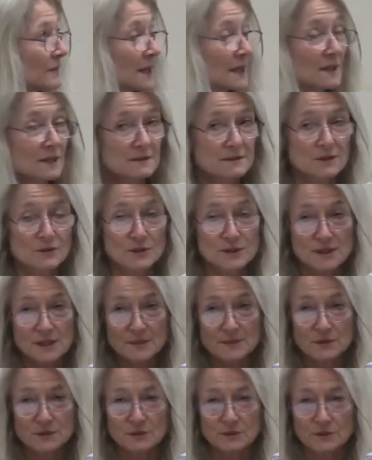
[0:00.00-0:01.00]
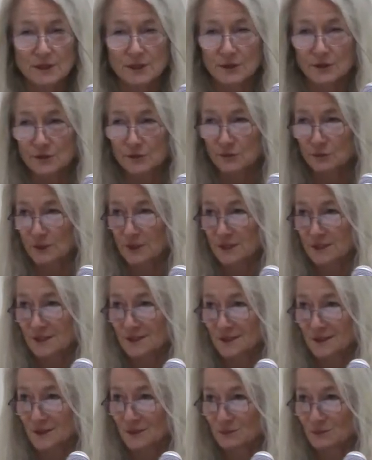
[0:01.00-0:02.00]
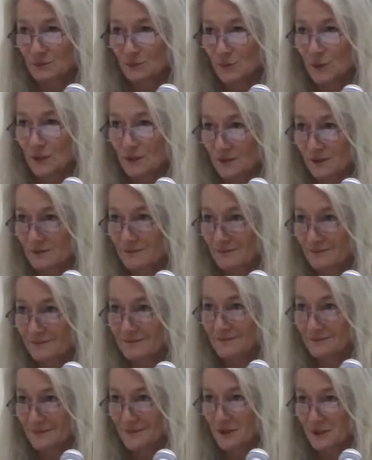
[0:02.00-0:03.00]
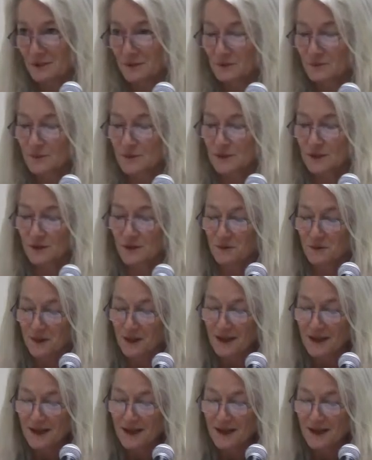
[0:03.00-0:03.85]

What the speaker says: And of course, optical character reading is a little weird too. So